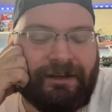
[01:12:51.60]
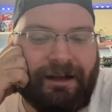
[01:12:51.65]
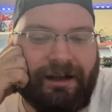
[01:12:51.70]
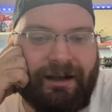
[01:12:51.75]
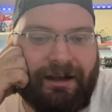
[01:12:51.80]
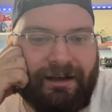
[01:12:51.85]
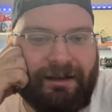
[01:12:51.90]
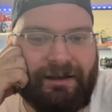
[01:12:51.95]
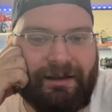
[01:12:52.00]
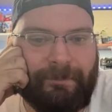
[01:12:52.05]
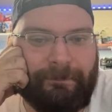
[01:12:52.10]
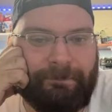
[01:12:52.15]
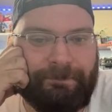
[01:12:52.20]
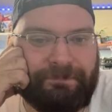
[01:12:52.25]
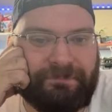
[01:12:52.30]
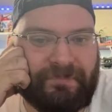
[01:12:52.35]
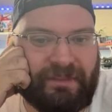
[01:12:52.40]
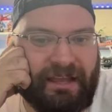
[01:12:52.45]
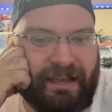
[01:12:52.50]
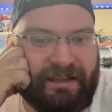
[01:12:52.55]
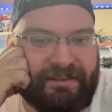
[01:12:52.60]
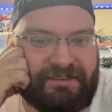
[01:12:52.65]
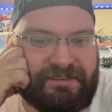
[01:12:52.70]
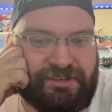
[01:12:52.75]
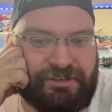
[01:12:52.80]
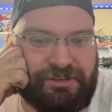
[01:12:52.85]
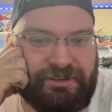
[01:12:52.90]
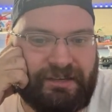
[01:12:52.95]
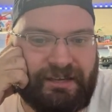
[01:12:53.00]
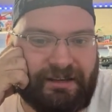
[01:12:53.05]
and
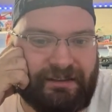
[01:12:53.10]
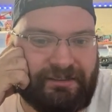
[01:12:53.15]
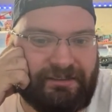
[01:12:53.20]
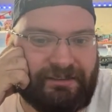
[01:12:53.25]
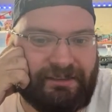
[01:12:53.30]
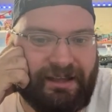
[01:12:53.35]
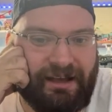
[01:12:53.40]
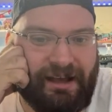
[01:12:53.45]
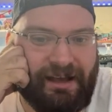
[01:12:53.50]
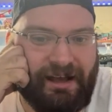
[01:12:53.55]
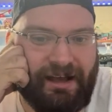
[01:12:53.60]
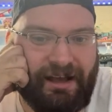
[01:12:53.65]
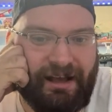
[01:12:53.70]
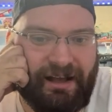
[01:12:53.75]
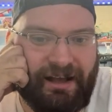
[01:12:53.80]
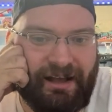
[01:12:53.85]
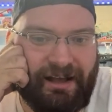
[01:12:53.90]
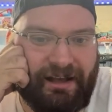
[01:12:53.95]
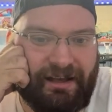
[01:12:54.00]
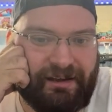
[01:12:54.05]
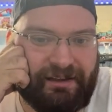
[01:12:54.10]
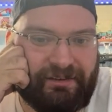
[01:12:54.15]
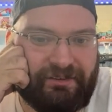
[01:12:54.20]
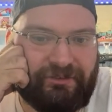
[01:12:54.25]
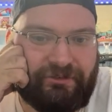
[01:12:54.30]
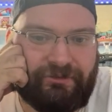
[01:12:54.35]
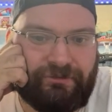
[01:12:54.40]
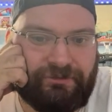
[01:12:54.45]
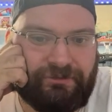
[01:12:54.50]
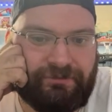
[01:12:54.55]
so you get a lot
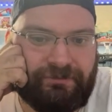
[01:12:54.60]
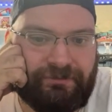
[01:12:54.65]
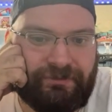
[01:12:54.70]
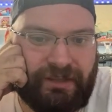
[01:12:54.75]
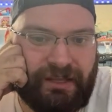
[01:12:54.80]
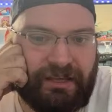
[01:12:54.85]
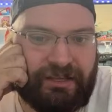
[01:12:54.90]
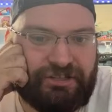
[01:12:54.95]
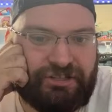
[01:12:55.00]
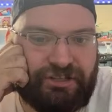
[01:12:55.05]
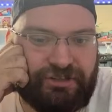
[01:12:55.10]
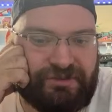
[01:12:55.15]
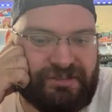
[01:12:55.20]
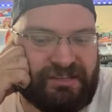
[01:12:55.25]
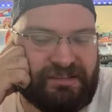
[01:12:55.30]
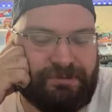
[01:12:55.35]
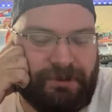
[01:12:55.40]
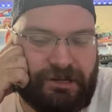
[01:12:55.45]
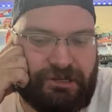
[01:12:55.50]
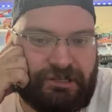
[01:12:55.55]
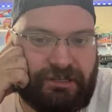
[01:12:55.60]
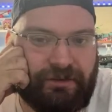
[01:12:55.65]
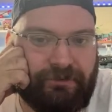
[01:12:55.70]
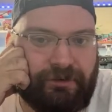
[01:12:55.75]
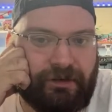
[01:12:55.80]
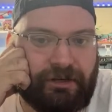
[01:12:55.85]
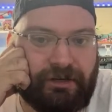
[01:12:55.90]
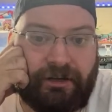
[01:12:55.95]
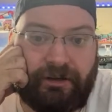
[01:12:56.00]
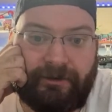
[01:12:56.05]
of issues, especially if
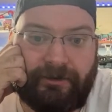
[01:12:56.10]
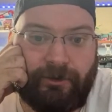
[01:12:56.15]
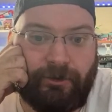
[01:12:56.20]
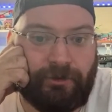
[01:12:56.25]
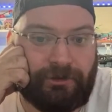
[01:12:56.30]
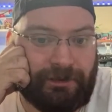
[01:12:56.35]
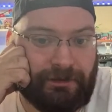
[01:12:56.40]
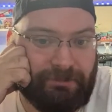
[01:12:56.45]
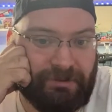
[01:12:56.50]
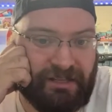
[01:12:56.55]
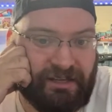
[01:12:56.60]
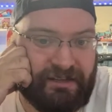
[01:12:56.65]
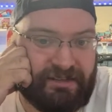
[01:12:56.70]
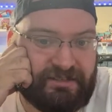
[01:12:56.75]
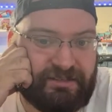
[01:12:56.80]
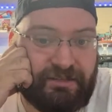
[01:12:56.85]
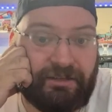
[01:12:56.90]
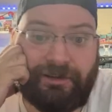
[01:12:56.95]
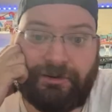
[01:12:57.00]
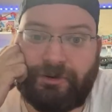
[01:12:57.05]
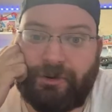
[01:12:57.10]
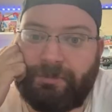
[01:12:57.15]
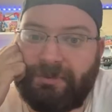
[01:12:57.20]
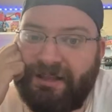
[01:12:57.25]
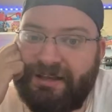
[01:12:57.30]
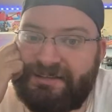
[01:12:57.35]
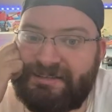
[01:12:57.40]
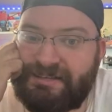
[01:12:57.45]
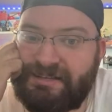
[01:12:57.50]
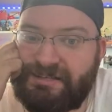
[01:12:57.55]
you're in an older place. Newer
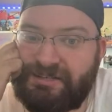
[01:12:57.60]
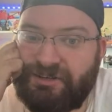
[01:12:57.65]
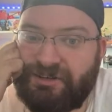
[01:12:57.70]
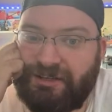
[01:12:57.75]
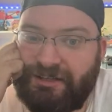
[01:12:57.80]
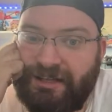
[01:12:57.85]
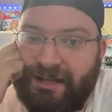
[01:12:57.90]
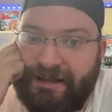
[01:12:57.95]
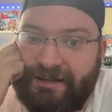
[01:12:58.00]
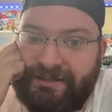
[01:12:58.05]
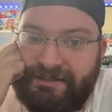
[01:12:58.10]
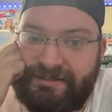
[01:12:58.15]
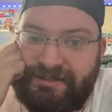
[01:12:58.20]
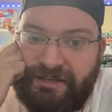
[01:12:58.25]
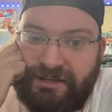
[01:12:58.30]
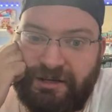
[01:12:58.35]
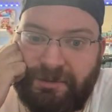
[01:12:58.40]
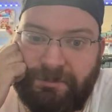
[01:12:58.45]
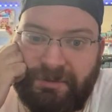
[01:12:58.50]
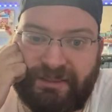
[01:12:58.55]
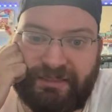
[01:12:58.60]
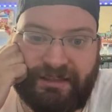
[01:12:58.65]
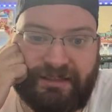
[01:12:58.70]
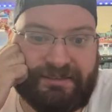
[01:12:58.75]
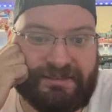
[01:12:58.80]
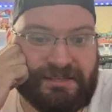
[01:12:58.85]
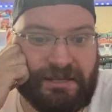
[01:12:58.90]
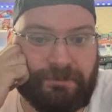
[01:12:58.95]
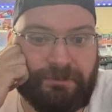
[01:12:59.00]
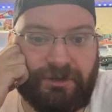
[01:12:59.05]
places are a lot easier, but
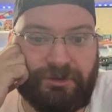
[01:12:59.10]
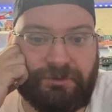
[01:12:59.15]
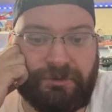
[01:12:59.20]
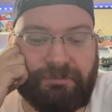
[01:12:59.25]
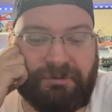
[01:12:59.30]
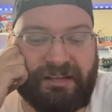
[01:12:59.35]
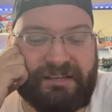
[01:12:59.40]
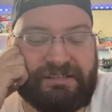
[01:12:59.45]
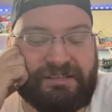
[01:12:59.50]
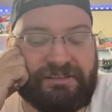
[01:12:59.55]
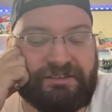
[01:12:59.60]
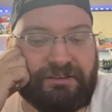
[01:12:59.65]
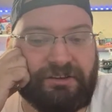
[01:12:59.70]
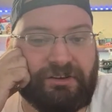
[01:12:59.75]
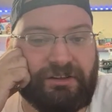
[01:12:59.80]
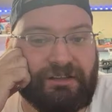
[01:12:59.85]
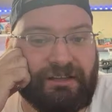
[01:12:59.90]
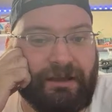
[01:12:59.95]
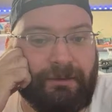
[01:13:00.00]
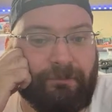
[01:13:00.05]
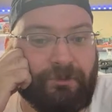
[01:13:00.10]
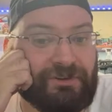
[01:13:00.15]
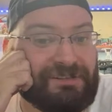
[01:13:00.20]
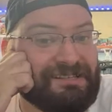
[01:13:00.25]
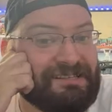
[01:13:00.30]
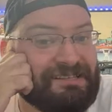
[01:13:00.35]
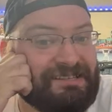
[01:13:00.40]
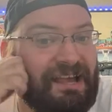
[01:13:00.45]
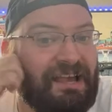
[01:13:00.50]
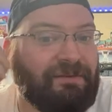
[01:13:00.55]
then some newer places are a lot more
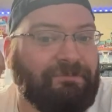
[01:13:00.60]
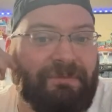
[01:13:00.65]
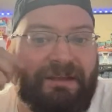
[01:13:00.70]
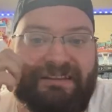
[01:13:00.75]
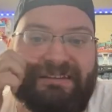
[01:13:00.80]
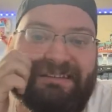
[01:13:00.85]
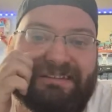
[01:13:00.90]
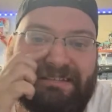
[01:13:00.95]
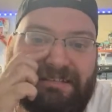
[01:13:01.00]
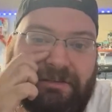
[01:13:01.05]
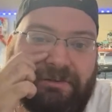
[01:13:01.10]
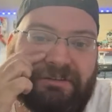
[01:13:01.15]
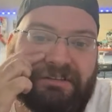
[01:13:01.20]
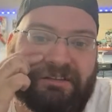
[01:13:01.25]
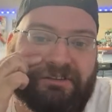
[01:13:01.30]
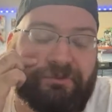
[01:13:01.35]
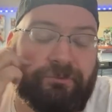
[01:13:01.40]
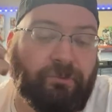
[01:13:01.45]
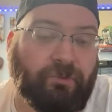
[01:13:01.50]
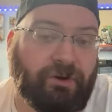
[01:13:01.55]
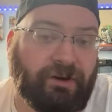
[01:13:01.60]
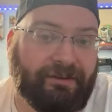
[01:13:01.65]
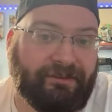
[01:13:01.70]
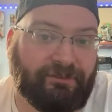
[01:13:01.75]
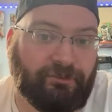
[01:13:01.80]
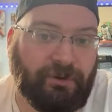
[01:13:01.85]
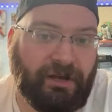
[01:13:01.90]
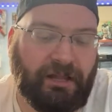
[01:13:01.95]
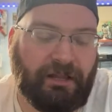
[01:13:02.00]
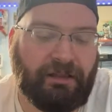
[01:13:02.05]
segmented, so it doesn't work
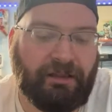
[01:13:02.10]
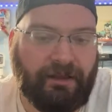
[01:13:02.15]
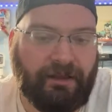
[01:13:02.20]
as well.